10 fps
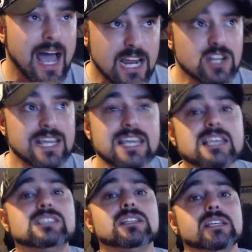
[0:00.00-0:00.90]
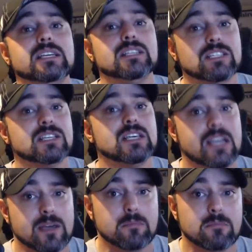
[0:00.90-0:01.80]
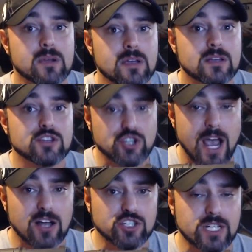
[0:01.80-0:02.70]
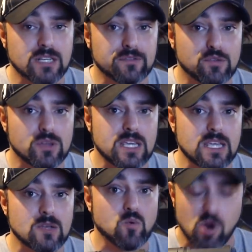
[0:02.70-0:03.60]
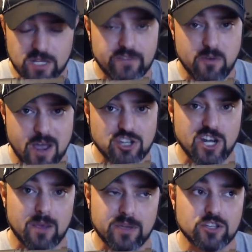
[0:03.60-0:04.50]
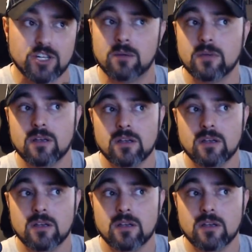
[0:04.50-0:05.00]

I could easily see him challenging for the World Heavyweight Championship.